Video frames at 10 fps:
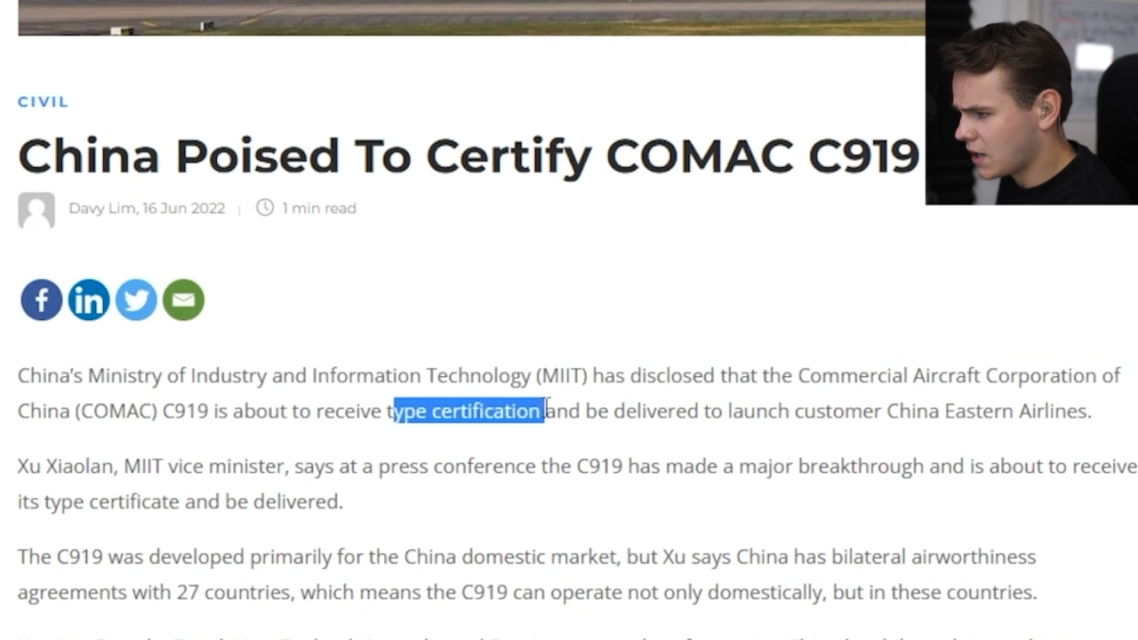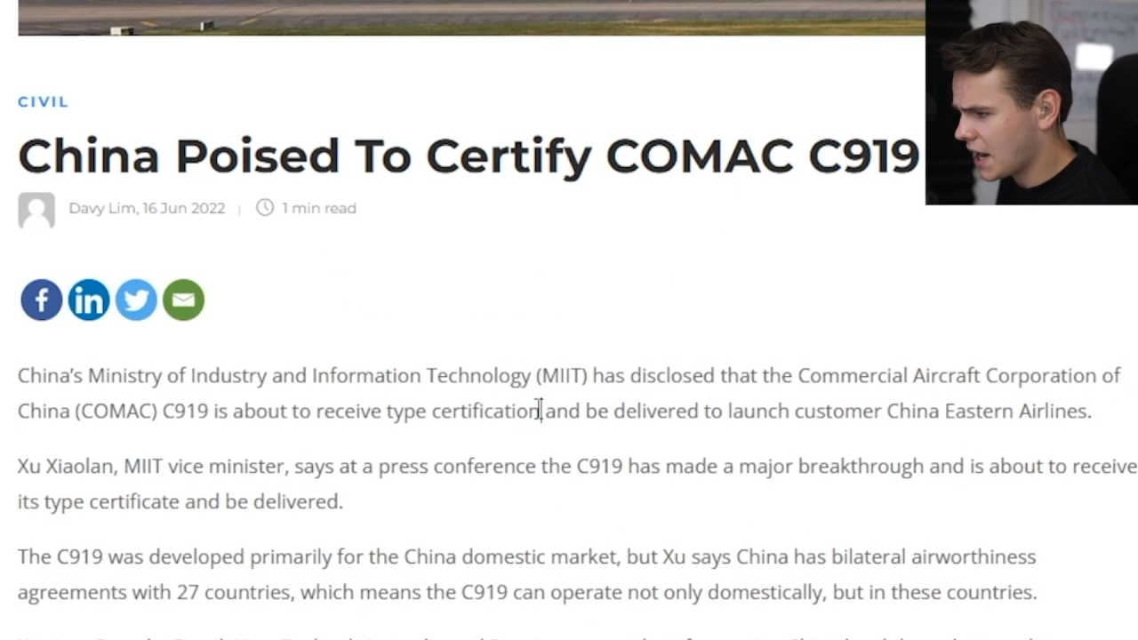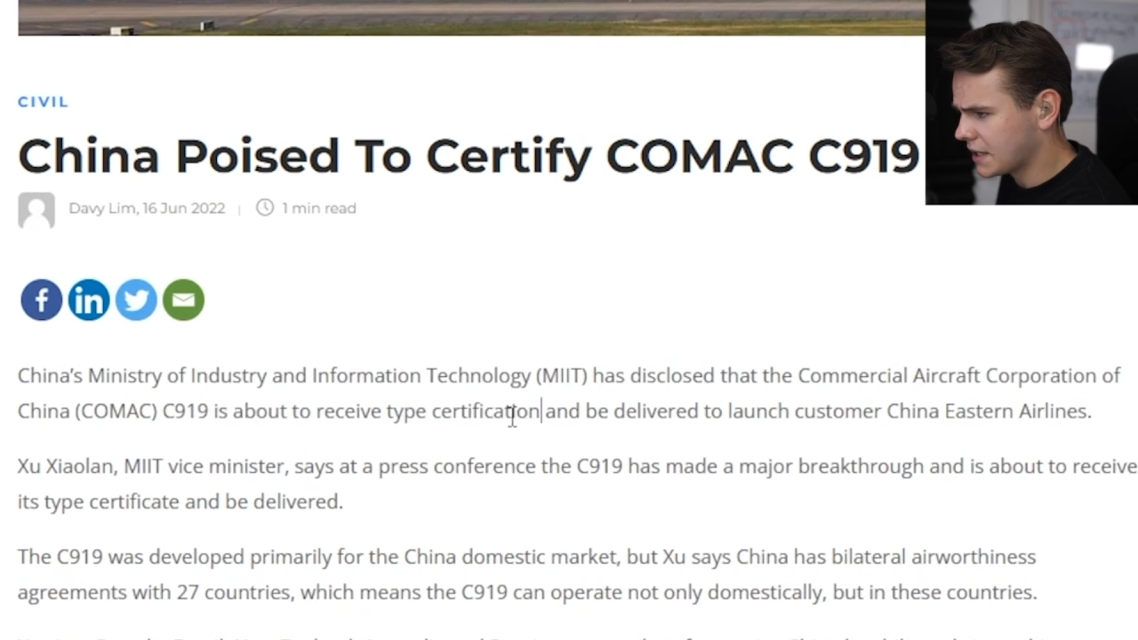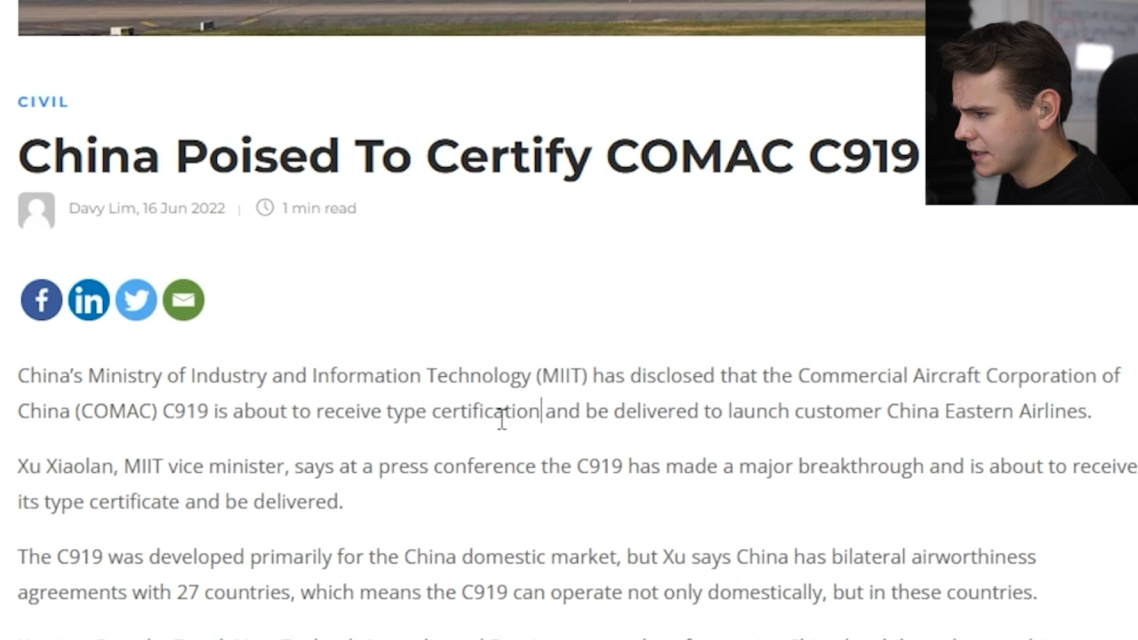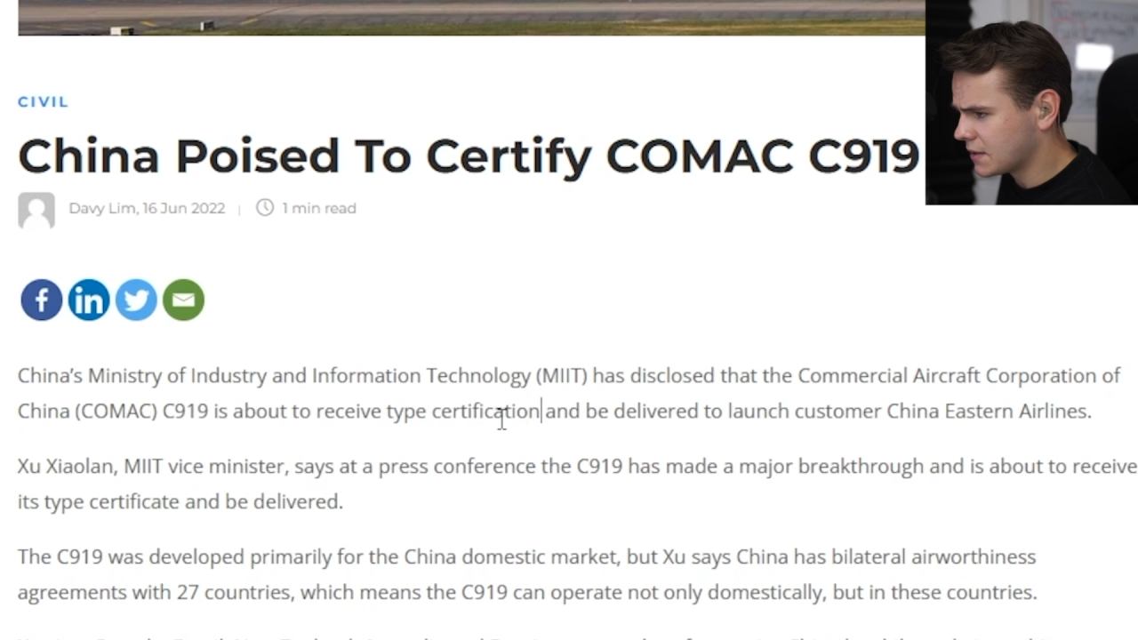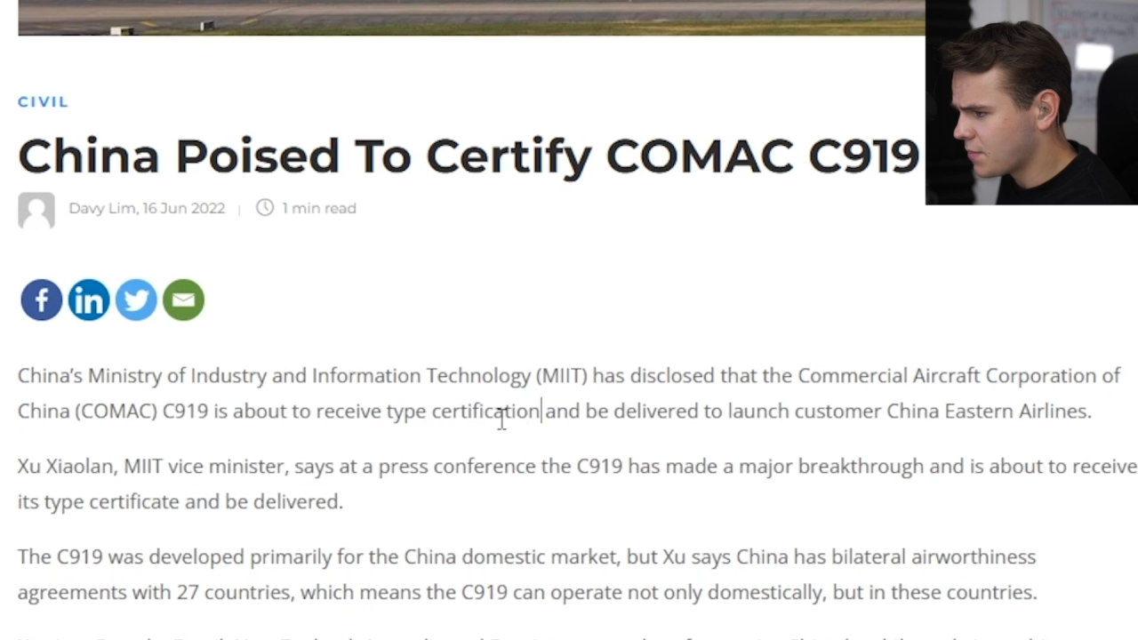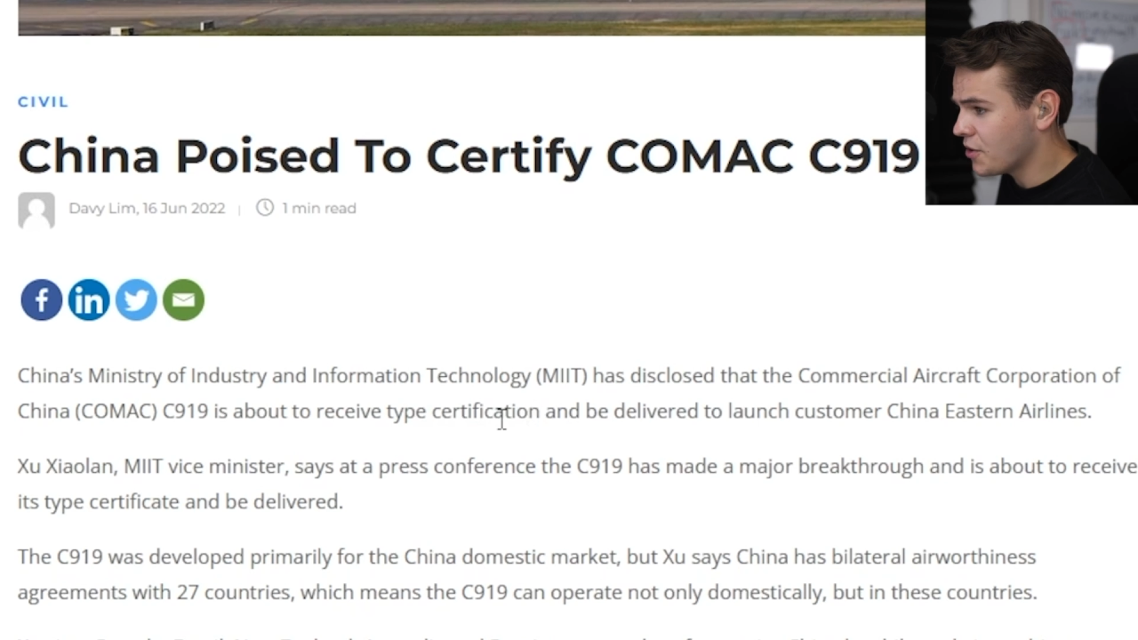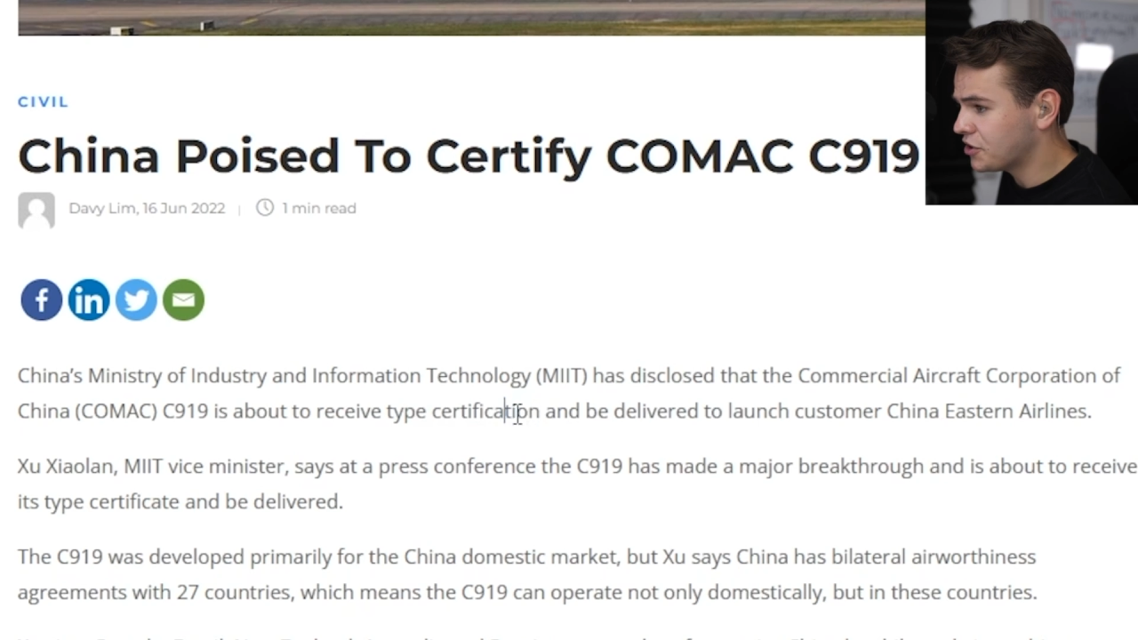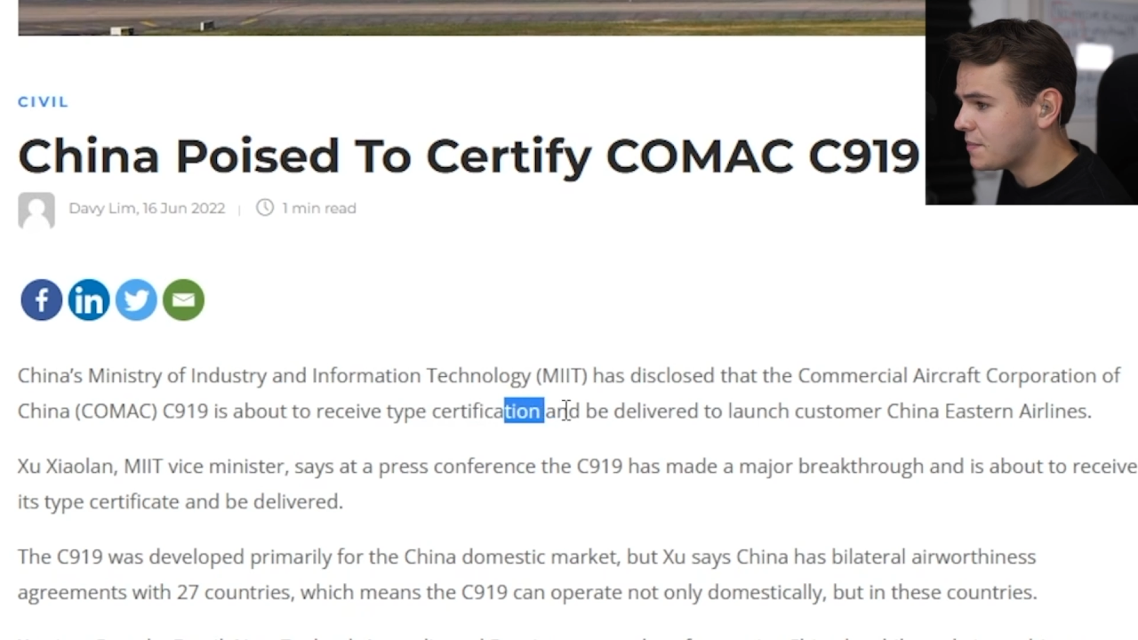Right, and it's supposed